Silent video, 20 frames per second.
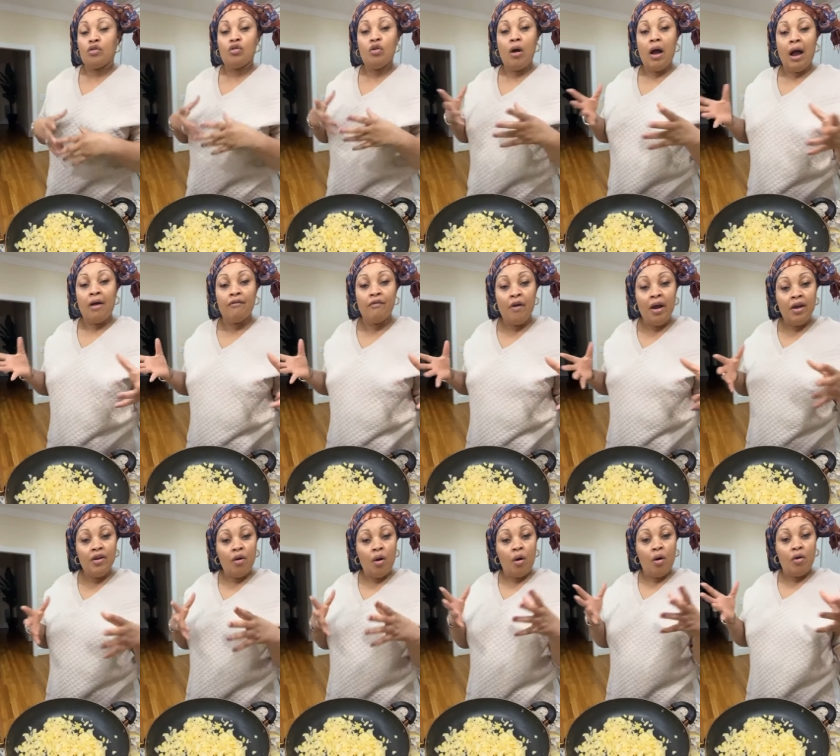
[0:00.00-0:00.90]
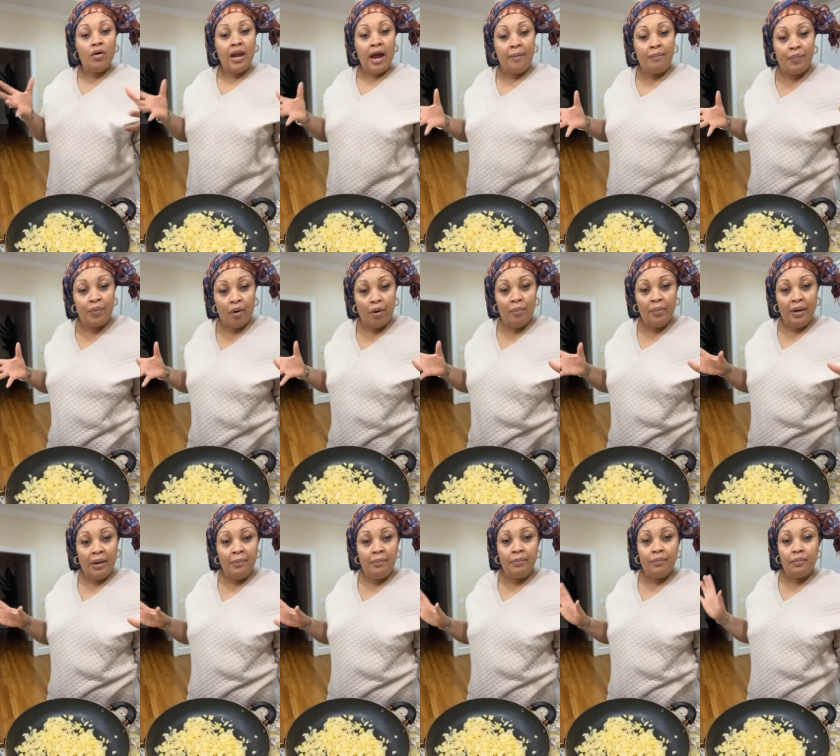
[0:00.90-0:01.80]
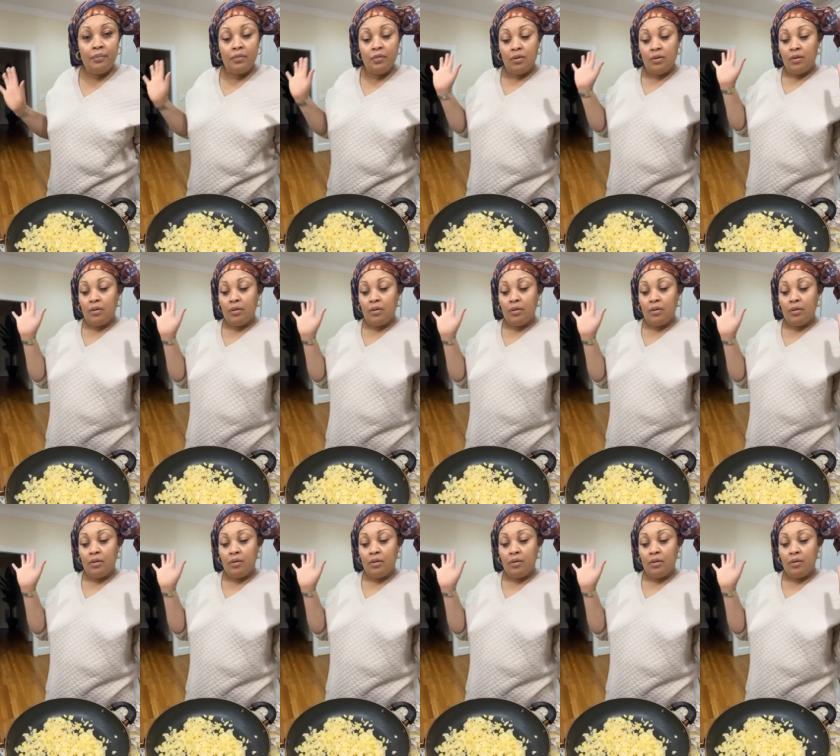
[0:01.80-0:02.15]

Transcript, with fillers: So to avoid all that problem,